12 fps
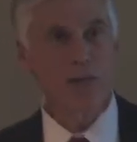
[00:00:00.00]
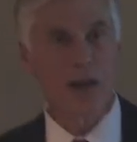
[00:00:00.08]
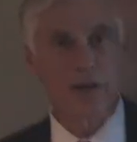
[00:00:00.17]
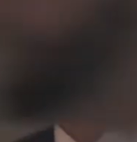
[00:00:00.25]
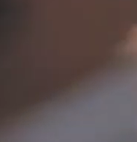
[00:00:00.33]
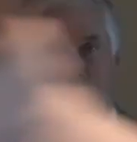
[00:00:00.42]

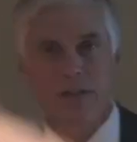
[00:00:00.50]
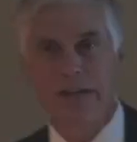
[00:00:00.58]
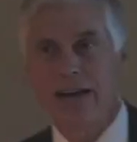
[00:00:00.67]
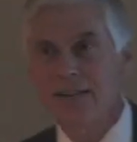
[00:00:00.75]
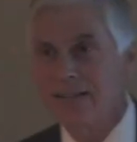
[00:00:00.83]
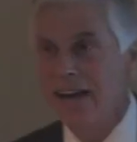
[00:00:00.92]
our
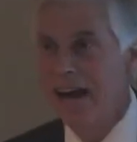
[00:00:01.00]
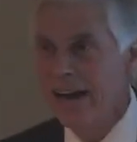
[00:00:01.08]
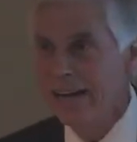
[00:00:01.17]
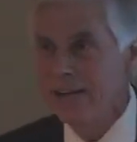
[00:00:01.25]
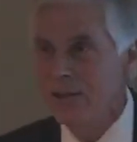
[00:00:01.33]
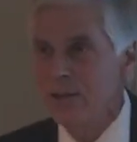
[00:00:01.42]
S&S guy.
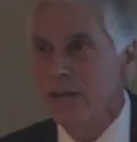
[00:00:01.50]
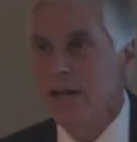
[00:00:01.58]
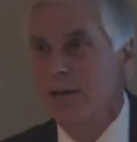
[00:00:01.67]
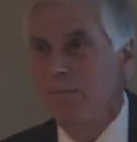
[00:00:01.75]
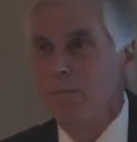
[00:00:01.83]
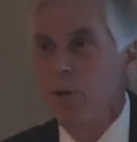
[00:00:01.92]
He's
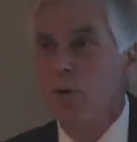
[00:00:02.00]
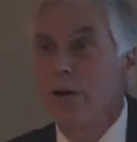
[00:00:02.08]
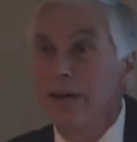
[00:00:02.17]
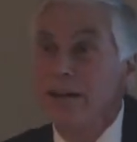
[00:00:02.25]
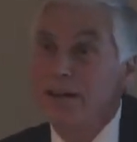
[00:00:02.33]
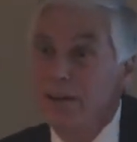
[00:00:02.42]
born
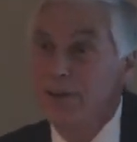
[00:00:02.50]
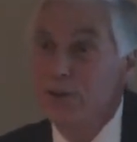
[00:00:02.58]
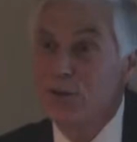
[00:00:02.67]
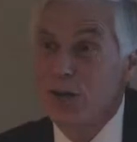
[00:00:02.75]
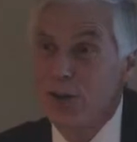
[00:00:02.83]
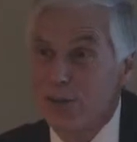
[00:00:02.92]
in
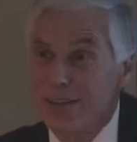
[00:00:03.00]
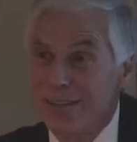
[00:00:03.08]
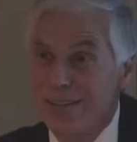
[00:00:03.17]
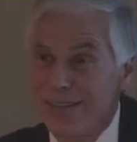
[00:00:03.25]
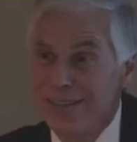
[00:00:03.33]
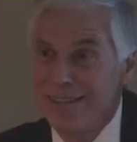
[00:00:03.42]
Shelton,
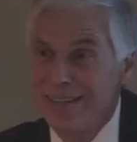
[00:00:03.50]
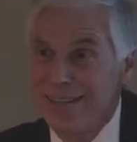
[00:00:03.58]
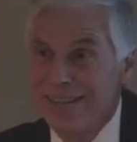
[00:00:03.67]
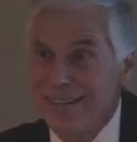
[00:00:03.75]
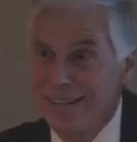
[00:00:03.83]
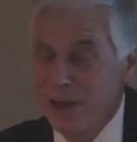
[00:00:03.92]

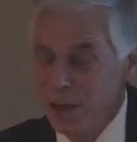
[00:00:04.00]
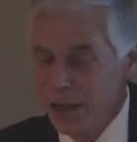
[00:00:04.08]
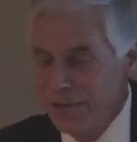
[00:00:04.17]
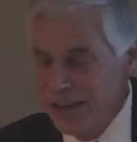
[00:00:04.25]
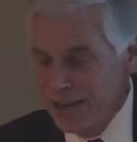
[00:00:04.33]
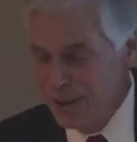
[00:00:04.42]

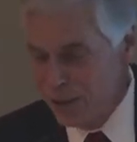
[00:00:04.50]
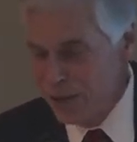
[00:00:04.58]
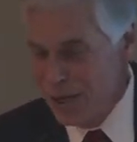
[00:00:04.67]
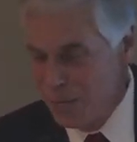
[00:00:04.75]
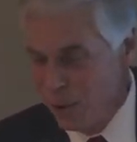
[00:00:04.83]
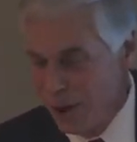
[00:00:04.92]
living in
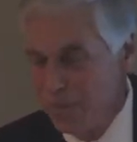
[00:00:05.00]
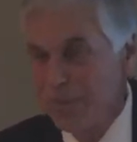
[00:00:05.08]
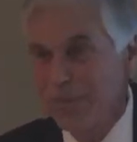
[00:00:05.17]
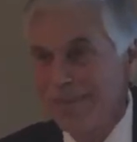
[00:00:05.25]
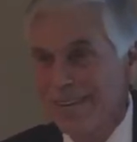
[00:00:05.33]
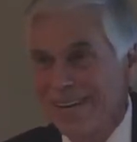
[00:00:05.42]
Seymour,
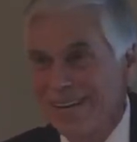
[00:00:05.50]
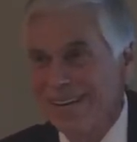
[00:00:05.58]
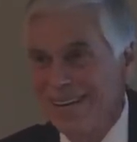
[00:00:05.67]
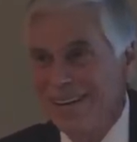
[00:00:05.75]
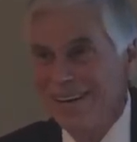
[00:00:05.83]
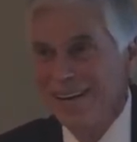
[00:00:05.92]

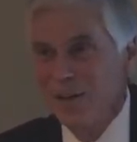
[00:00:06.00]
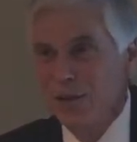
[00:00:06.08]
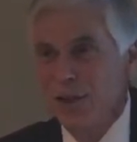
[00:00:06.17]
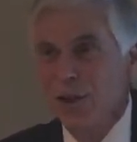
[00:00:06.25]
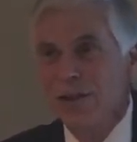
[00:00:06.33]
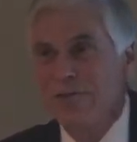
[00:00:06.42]

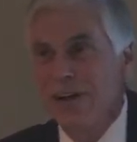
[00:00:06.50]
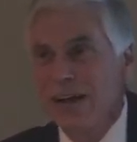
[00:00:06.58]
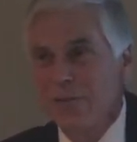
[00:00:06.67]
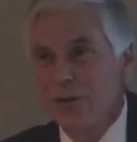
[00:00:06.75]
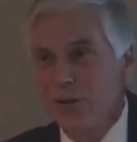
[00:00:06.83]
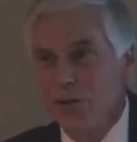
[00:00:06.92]
still
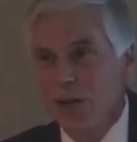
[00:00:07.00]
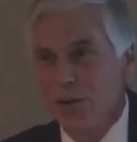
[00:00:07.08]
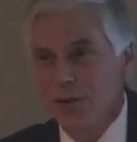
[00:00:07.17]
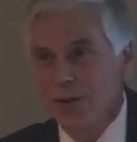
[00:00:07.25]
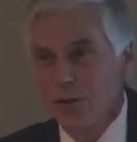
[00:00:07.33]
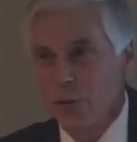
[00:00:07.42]
involved with
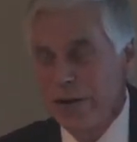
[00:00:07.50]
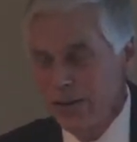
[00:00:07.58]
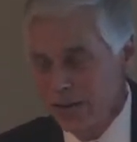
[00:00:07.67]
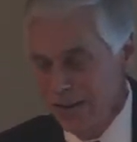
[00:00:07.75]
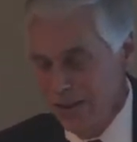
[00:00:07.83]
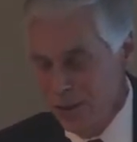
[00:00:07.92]
Shelton,
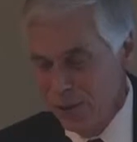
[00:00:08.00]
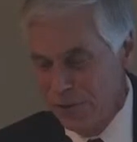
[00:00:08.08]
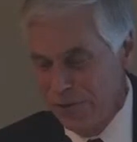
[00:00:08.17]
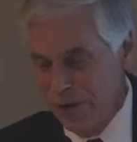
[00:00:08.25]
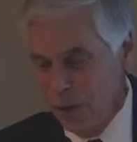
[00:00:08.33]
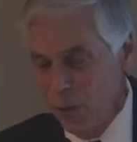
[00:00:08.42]
gracing those
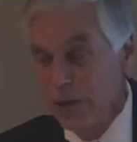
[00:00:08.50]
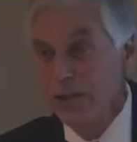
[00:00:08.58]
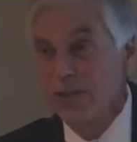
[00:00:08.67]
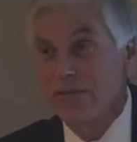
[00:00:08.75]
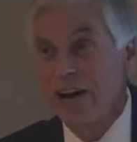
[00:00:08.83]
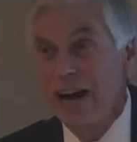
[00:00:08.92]

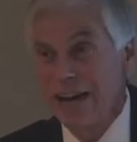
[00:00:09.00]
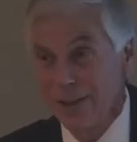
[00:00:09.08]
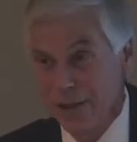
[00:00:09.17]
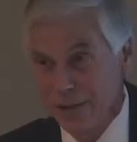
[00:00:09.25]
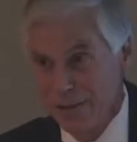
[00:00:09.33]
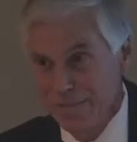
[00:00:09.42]
fairways of
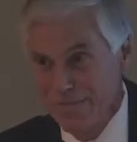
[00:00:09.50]
Highland.